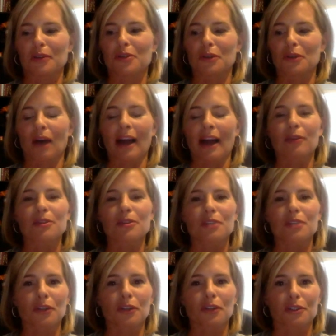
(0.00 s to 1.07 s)
So I always
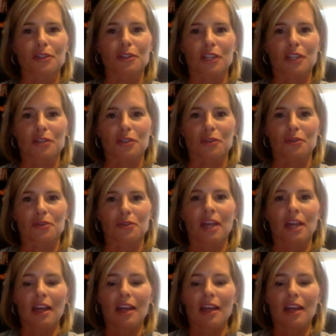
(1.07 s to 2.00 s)
encourage teachers